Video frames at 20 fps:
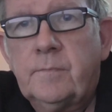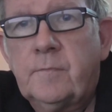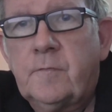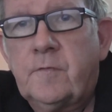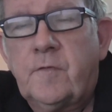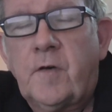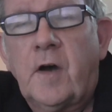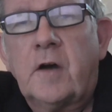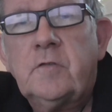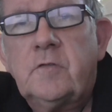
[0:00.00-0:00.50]

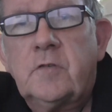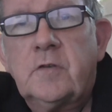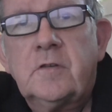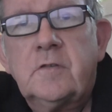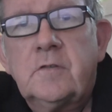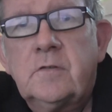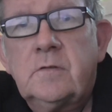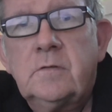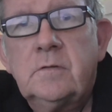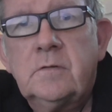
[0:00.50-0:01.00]

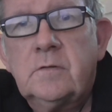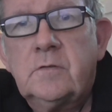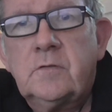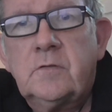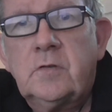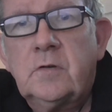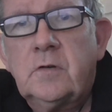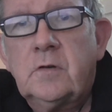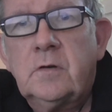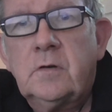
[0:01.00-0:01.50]
voted
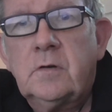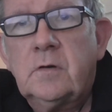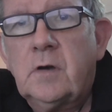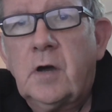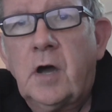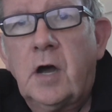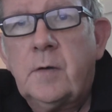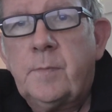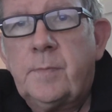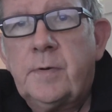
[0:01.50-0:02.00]
to
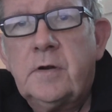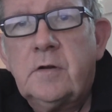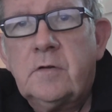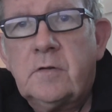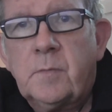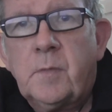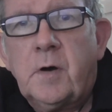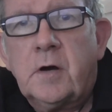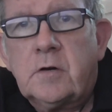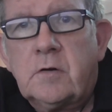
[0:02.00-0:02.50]
open
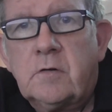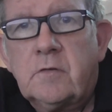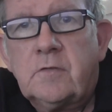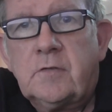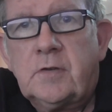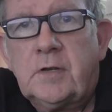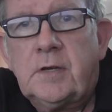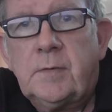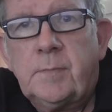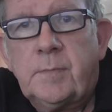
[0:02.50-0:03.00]

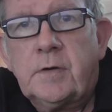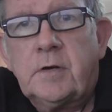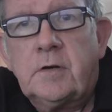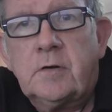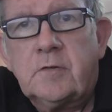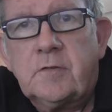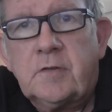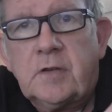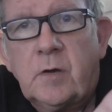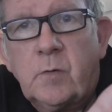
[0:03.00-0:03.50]
democracy
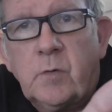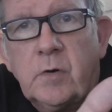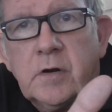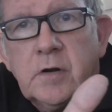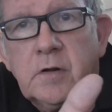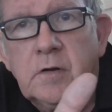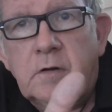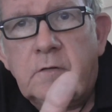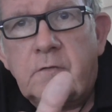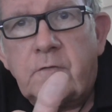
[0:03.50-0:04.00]
because they
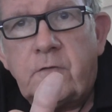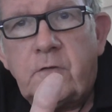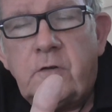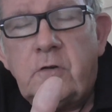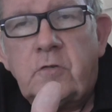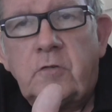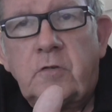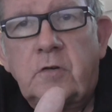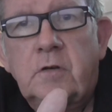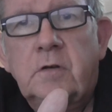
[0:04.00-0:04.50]
wanted a
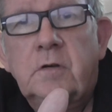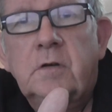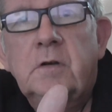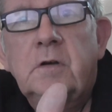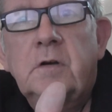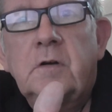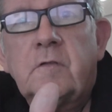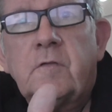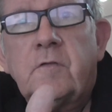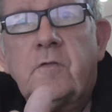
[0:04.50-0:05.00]
future
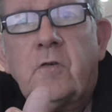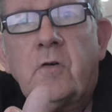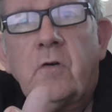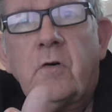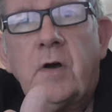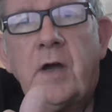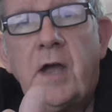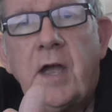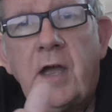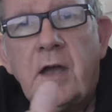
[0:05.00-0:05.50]

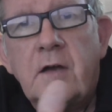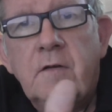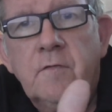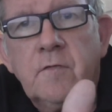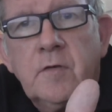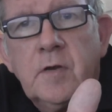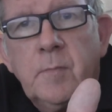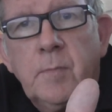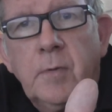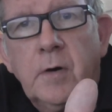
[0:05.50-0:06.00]
for
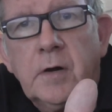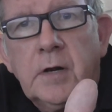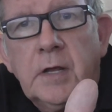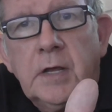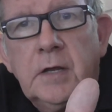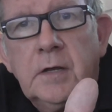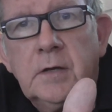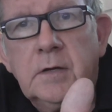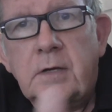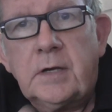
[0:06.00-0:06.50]

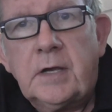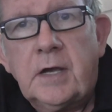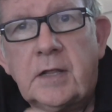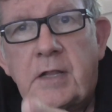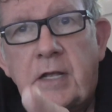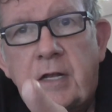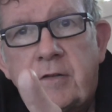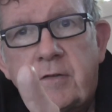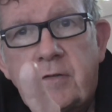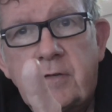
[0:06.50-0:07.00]
everybody. Okay,
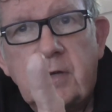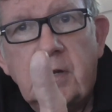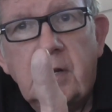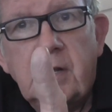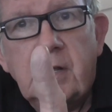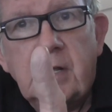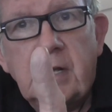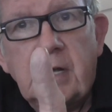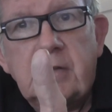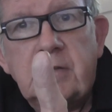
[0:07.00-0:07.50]
that's
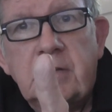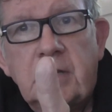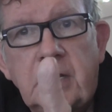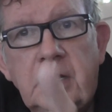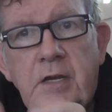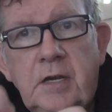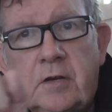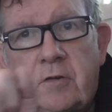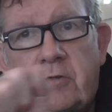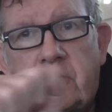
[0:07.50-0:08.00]
a
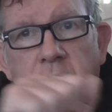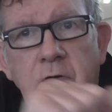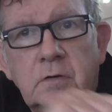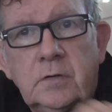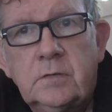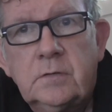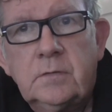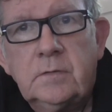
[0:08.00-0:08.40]
key issue.